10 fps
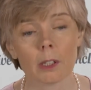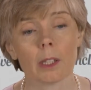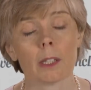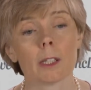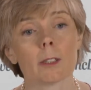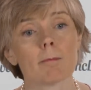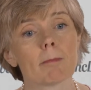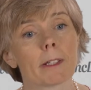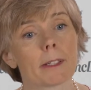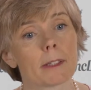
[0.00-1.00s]
um,
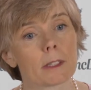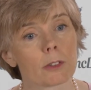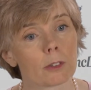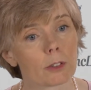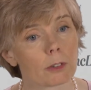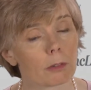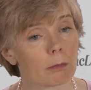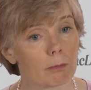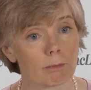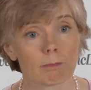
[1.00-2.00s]
and I think there's
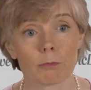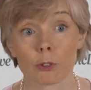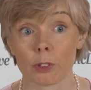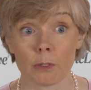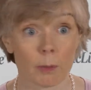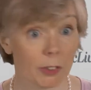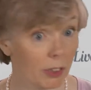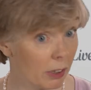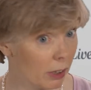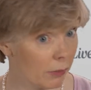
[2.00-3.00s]
certainly from the
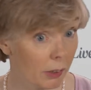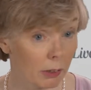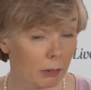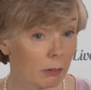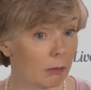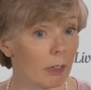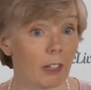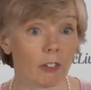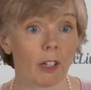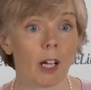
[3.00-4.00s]
scientific
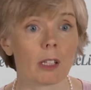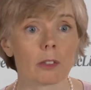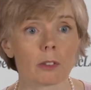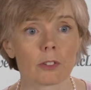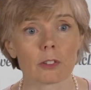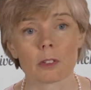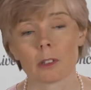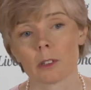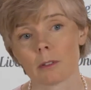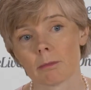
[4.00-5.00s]
rationale there's
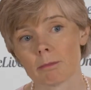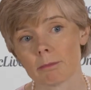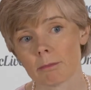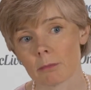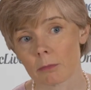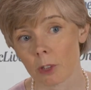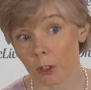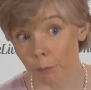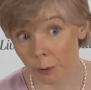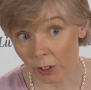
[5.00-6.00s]
a
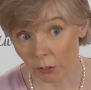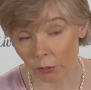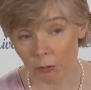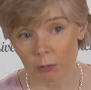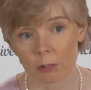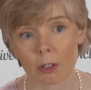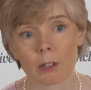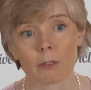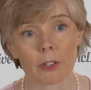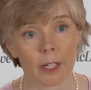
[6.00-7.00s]
lot of potential
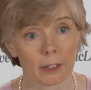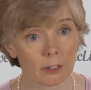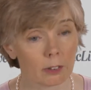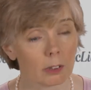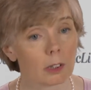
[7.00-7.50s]
uh, for that.